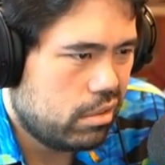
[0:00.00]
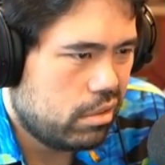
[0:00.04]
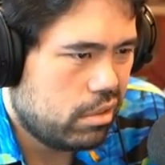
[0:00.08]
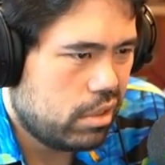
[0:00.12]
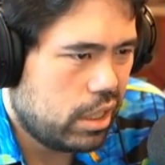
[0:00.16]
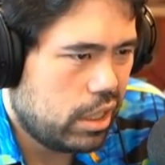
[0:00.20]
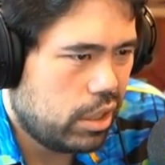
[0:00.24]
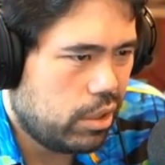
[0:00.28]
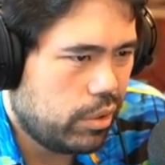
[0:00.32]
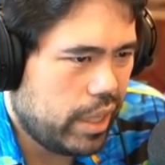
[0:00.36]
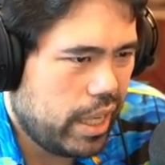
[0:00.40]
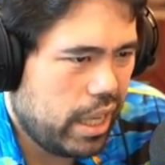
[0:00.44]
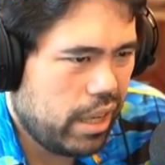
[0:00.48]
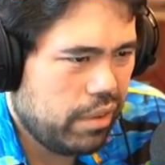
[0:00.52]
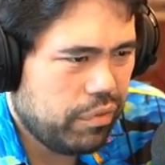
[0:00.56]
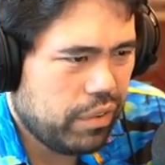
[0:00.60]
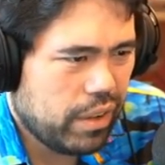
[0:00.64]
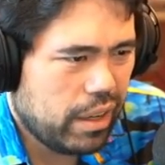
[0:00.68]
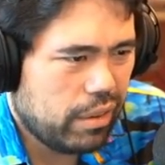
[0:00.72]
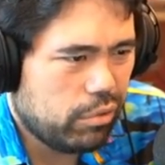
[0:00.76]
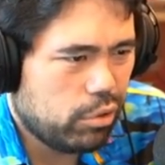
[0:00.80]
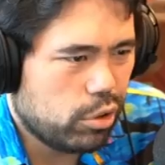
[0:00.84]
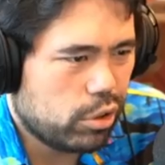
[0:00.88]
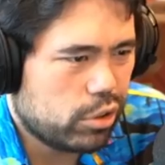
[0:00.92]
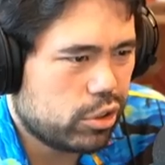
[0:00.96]
I know
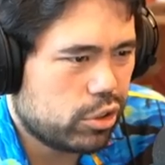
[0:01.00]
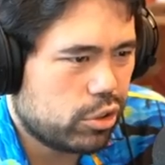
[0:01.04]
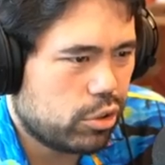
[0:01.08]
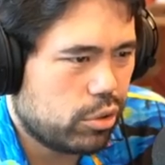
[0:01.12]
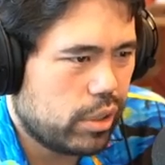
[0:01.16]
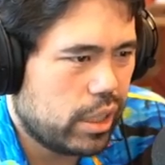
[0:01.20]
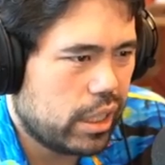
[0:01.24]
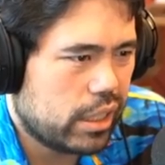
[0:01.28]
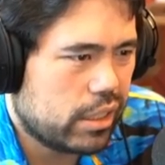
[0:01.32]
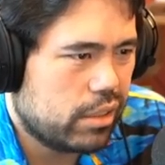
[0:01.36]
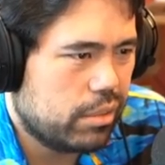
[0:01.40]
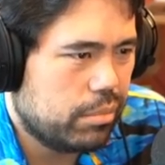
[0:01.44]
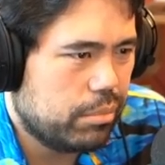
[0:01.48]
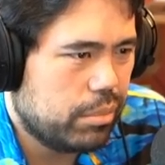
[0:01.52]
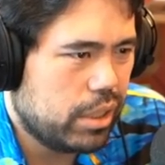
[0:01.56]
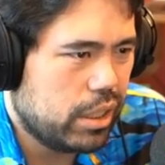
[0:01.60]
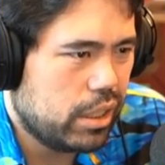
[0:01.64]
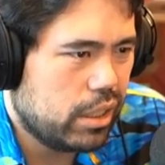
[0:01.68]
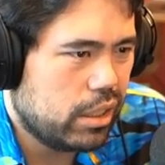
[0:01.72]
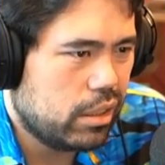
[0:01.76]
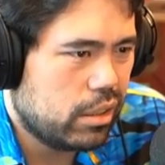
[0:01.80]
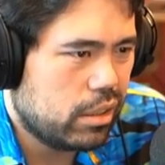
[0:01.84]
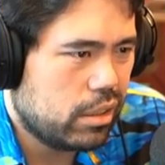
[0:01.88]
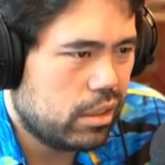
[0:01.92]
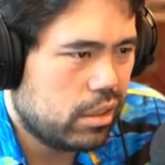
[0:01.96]
a5 looks correct to
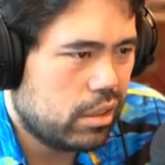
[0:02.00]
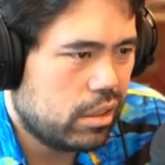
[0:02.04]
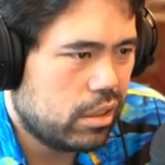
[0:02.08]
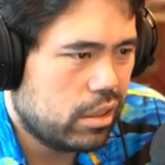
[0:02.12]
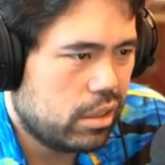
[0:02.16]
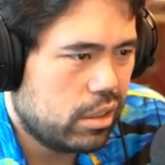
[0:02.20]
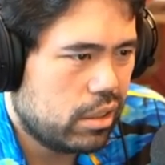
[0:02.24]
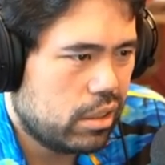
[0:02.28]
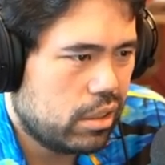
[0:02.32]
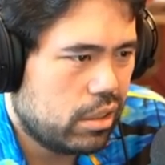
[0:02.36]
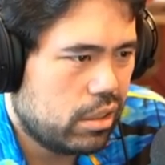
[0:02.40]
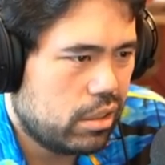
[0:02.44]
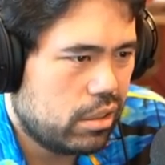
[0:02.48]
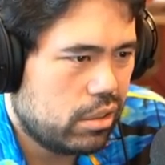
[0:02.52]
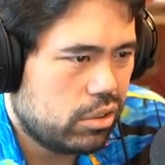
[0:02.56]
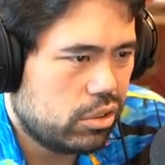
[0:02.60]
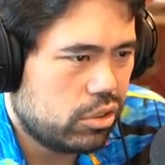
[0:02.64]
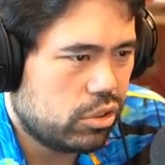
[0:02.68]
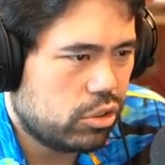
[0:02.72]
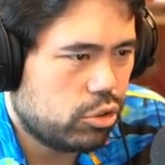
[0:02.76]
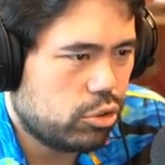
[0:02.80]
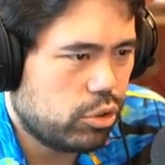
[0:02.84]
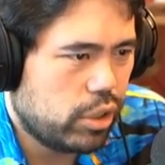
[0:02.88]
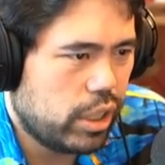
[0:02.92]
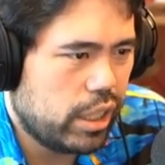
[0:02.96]
me
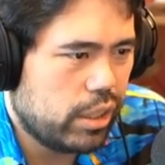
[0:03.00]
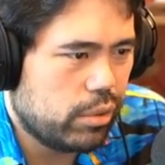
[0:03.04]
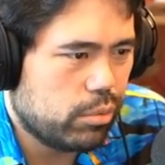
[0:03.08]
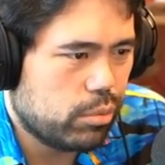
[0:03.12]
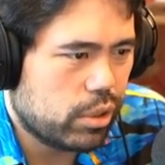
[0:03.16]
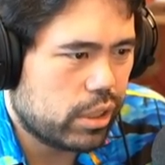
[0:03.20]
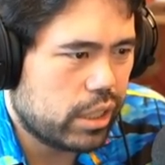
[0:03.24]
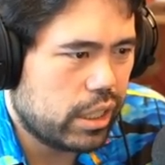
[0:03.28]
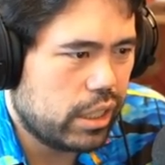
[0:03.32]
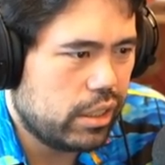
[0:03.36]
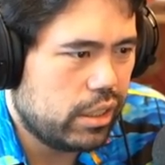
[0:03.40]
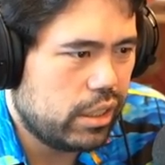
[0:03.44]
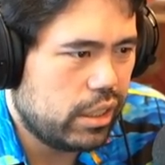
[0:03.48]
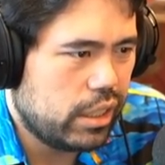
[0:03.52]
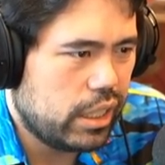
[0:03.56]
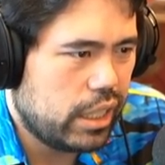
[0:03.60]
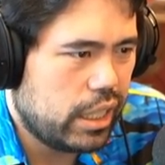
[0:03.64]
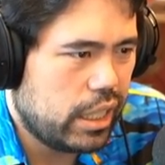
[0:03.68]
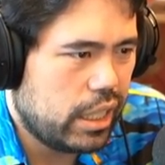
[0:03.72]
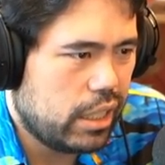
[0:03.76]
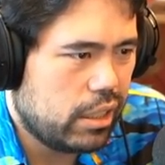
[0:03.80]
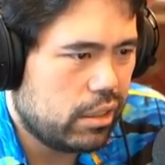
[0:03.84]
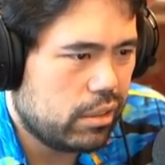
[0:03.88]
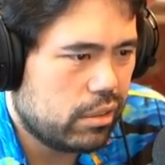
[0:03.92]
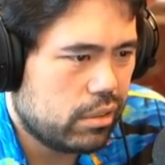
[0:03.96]
just trade and rook a
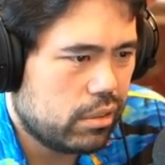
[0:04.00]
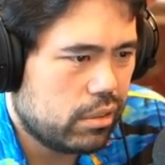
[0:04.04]
d8